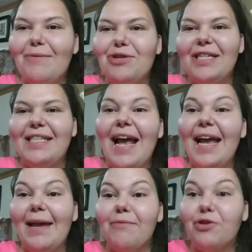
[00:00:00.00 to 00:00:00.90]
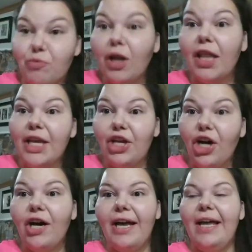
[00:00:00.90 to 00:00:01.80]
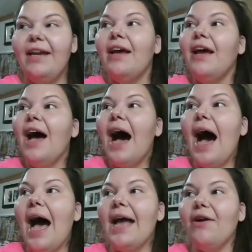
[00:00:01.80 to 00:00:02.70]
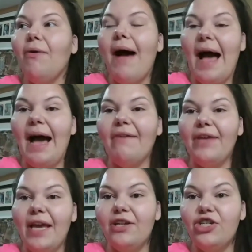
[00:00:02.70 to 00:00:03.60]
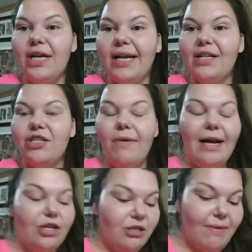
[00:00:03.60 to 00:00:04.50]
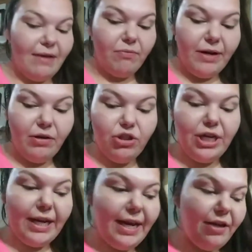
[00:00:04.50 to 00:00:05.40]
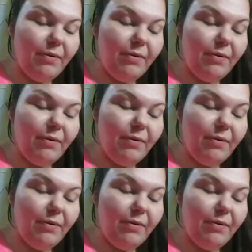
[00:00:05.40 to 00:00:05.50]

I'm just saying it was really good. I don't have canned chicken, so I just made real chicken.